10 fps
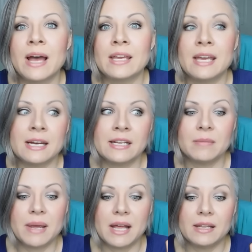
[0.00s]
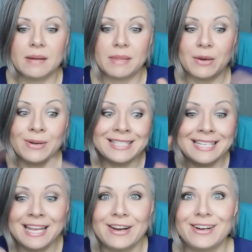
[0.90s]
I get it in the mail and I'm like, what's
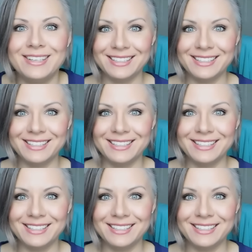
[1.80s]
in here?